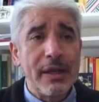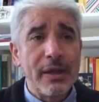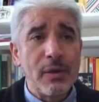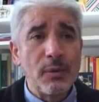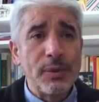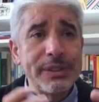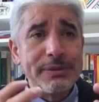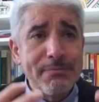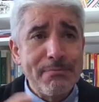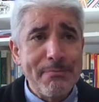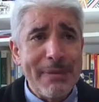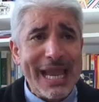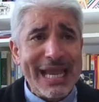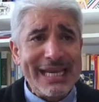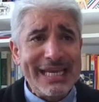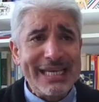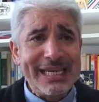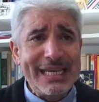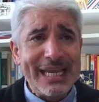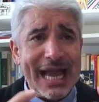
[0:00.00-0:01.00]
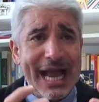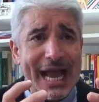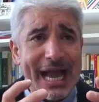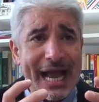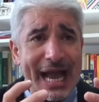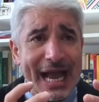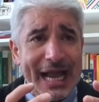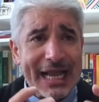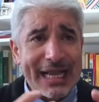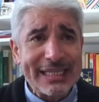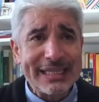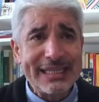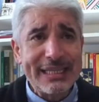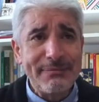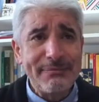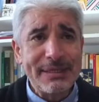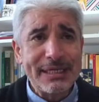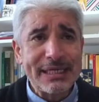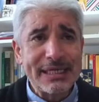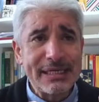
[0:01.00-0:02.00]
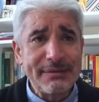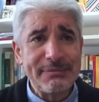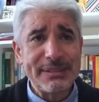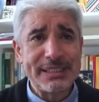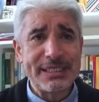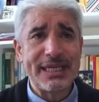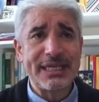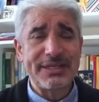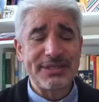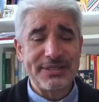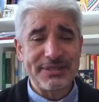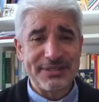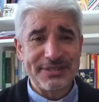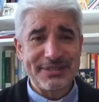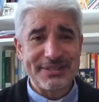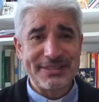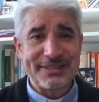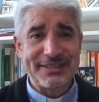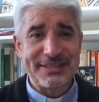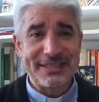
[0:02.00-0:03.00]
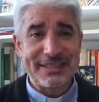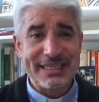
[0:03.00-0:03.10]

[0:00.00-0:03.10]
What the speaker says: with many academic limitations.